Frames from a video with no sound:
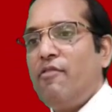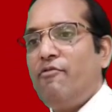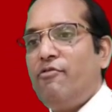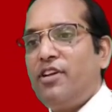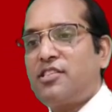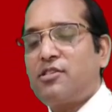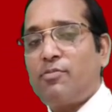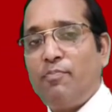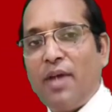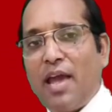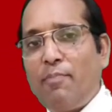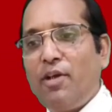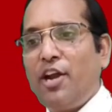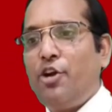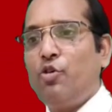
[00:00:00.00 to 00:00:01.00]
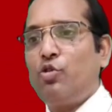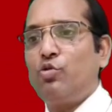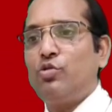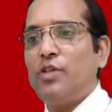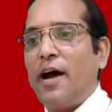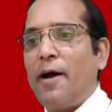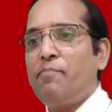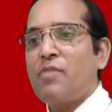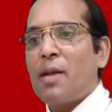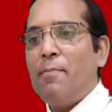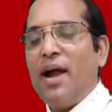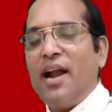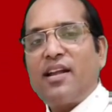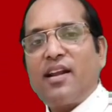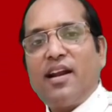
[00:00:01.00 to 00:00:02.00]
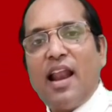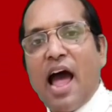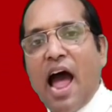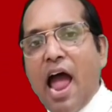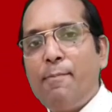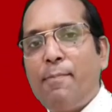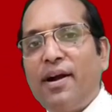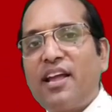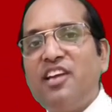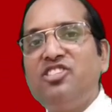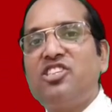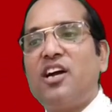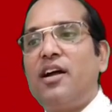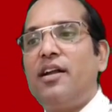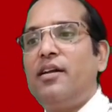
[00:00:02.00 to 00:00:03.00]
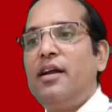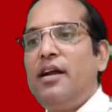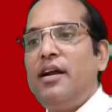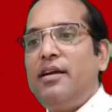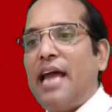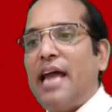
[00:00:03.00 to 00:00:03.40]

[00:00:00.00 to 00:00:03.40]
which may be due to the maternal hypertension,